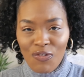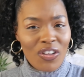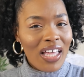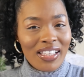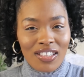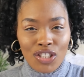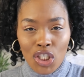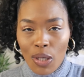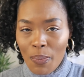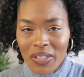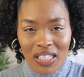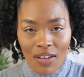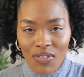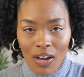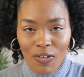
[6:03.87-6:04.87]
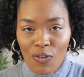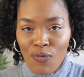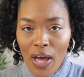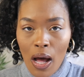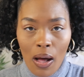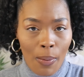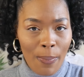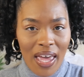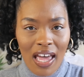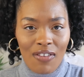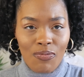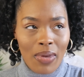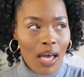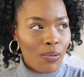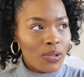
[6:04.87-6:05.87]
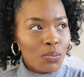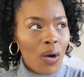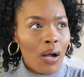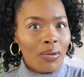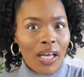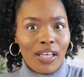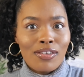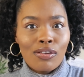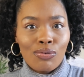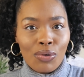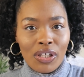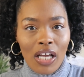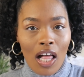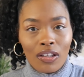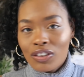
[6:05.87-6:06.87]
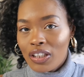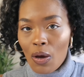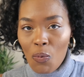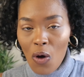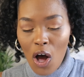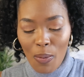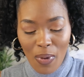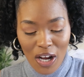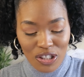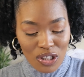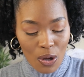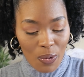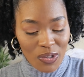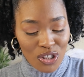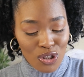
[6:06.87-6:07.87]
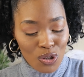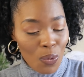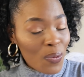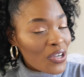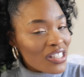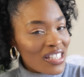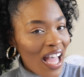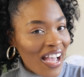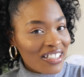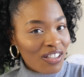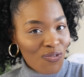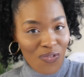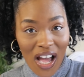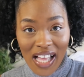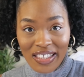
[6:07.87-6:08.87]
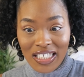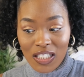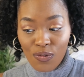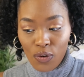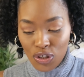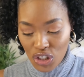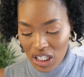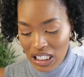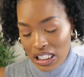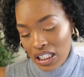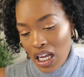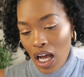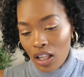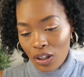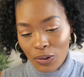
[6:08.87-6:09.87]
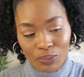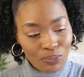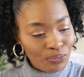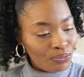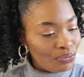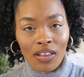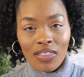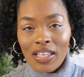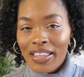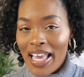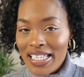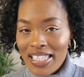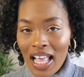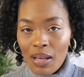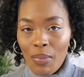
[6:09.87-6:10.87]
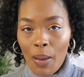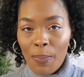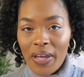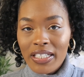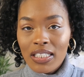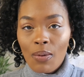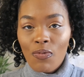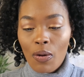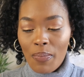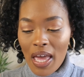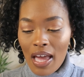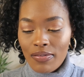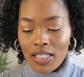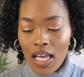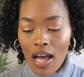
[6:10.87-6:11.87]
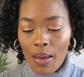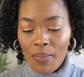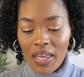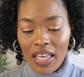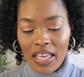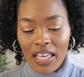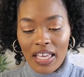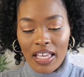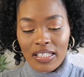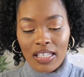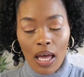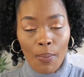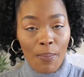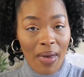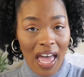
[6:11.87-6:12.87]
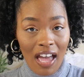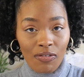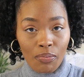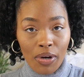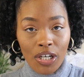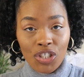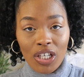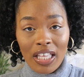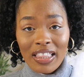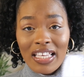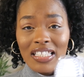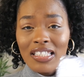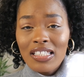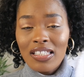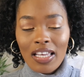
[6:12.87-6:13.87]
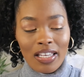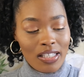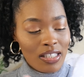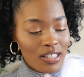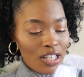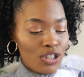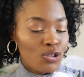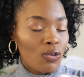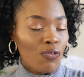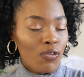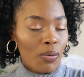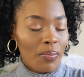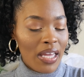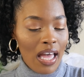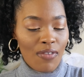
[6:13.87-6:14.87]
I feel like the cheapest I've ever found a bath mat was probably like $3 at Walmart. So I was super excited to find this for just a dollar. The next item I picked up for bath time is a bath brush, and this is essential for me.